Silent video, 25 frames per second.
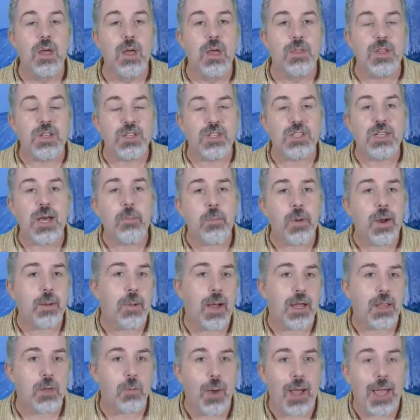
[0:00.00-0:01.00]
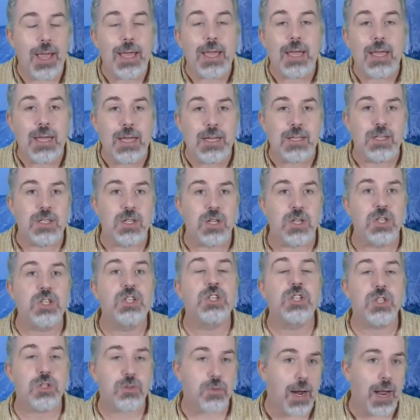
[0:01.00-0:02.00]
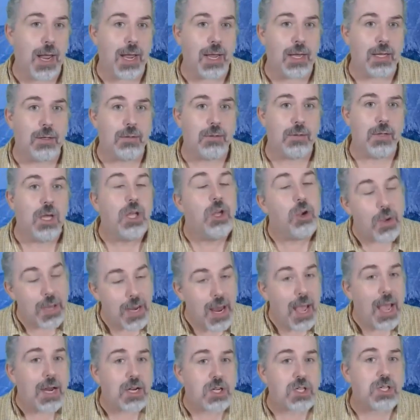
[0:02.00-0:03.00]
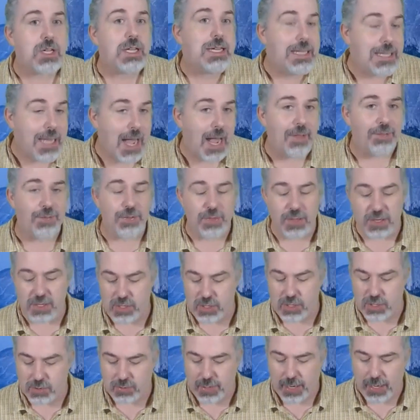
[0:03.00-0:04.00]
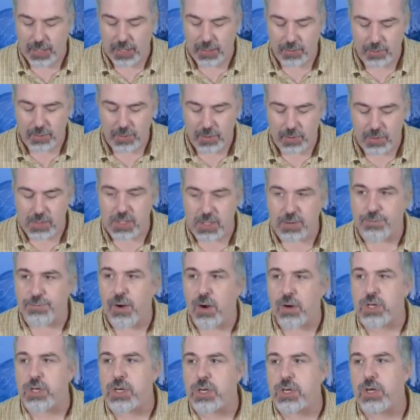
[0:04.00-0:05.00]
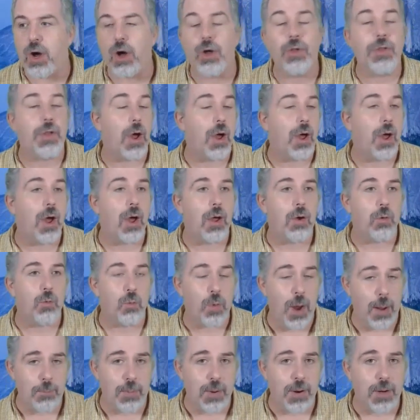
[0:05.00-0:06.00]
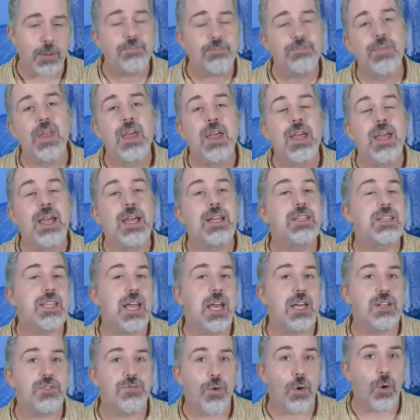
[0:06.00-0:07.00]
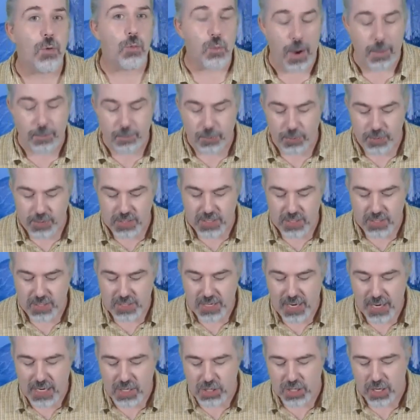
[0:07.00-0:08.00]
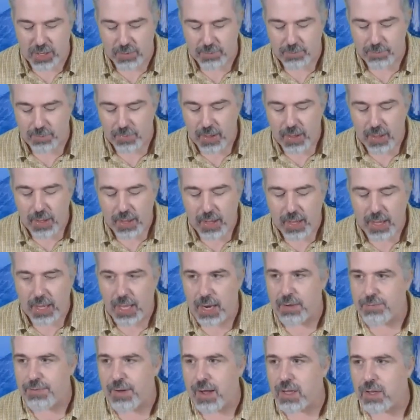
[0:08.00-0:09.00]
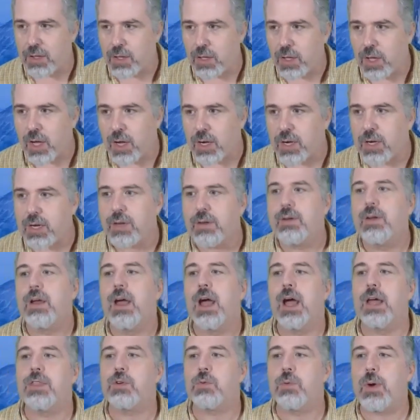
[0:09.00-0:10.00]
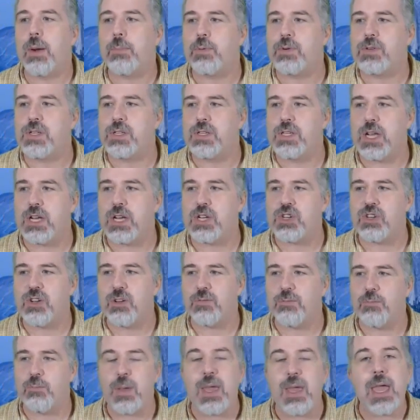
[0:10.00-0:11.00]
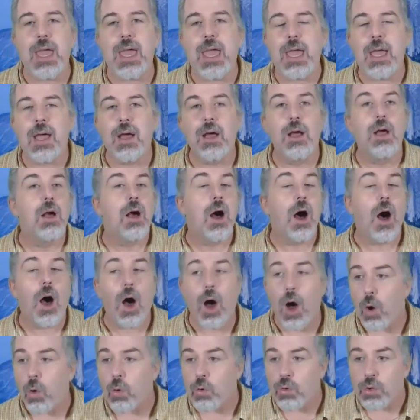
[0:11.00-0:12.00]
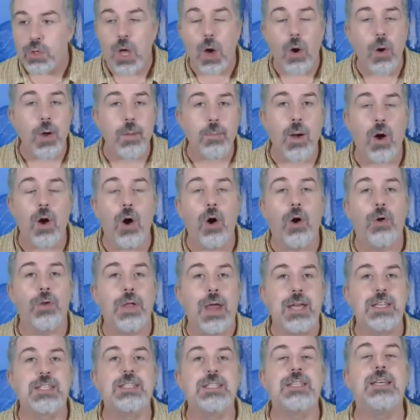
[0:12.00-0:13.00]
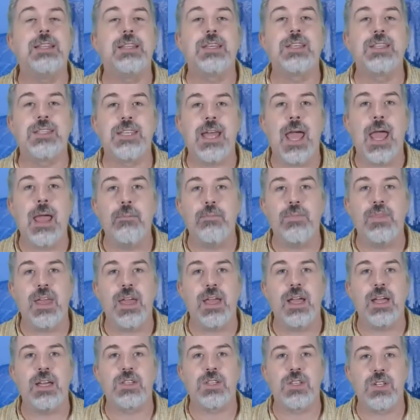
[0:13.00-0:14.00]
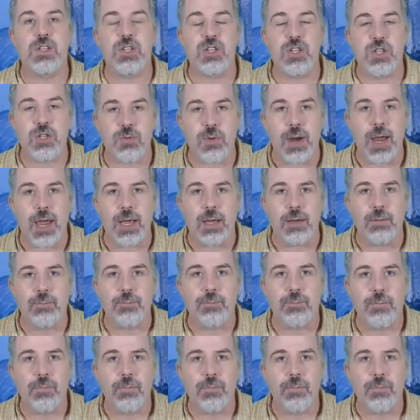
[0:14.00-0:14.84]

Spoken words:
The summary, by the way, it's a string. You can actually get this string. There is a function called repr. It stands for representation. And if I look at the representation of p, oh, lo and behold, I see the same thing as a string.